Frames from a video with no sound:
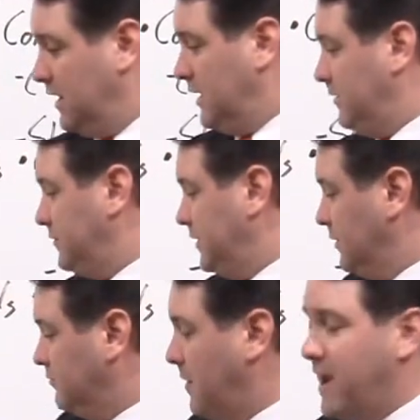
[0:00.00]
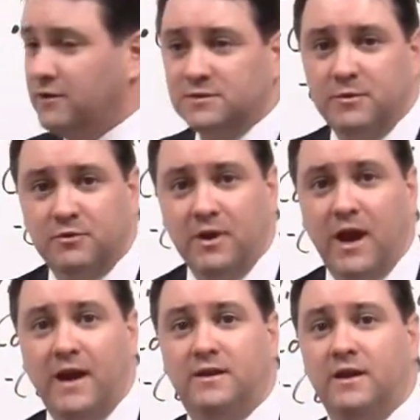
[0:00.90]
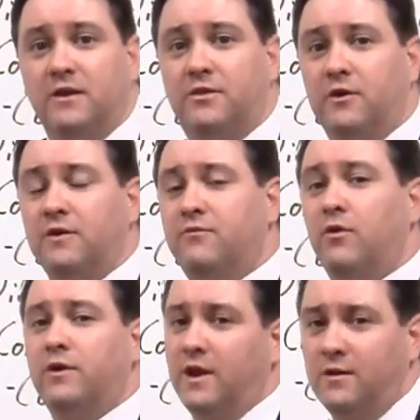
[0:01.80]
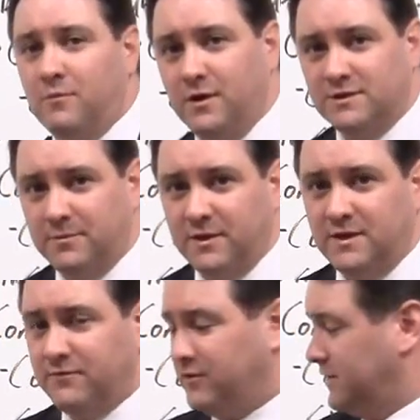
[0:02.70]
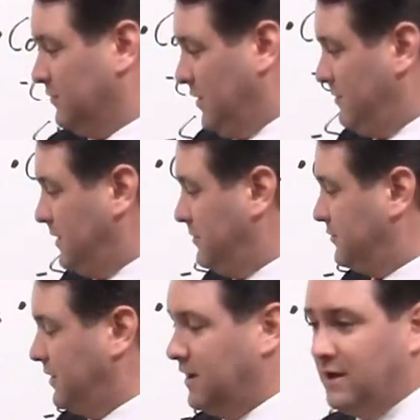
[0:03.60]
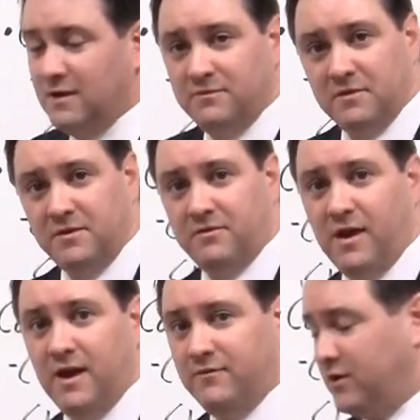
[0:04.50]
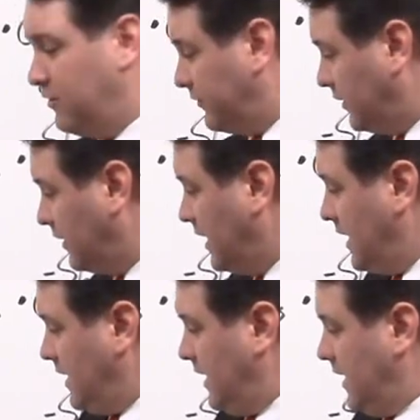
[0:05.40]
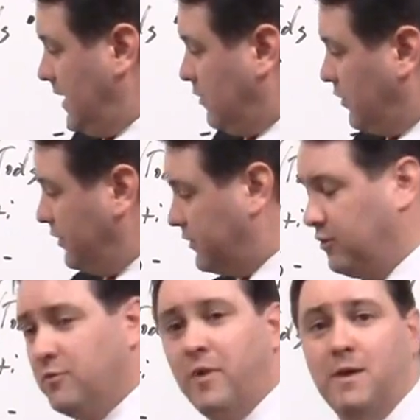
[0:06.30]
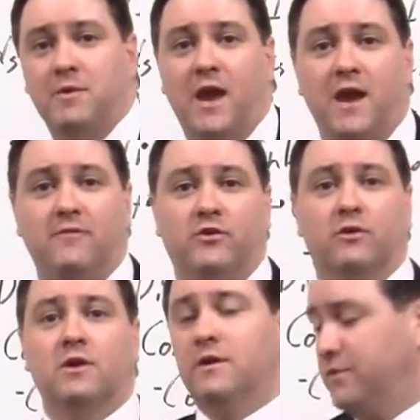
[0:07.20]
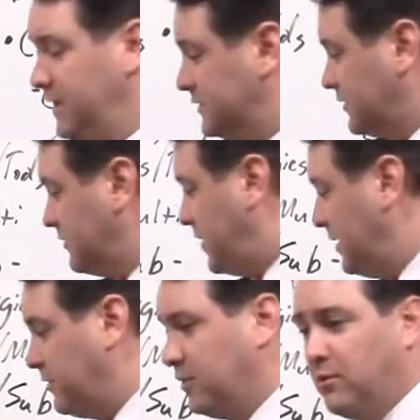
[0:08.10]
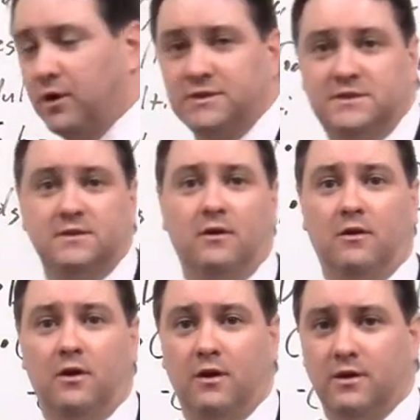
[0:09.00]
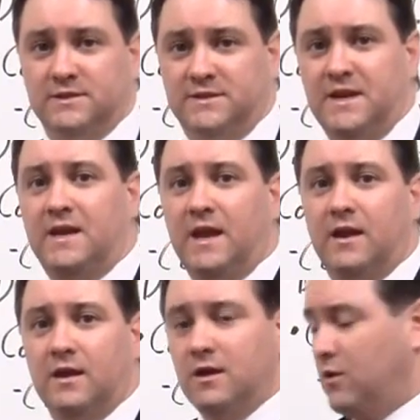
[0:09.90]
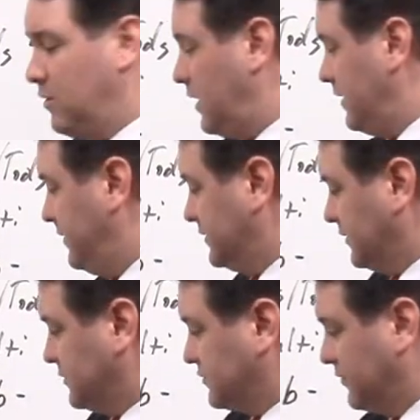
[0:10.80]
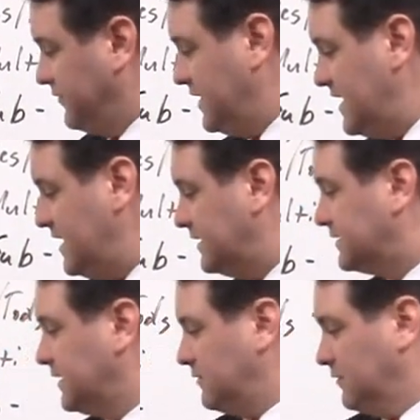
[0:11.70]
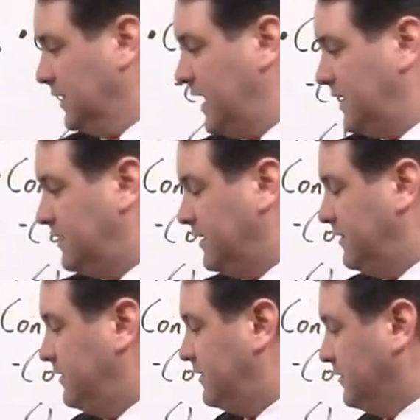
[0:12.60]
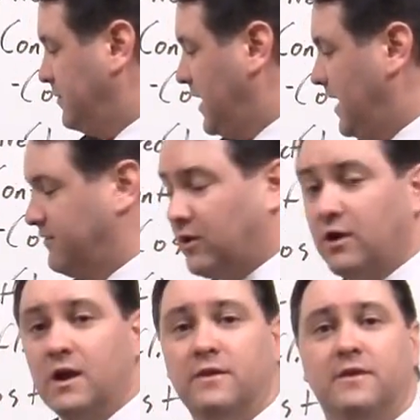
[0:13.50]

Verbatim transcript: Uh, you know, males between 18 and 34 tend to want something different than women between 55 and over. Uh, or you can do it by behavior. These are the people who are uh, uh, seeking, or uh, there's also sort of needs related to, to behavior.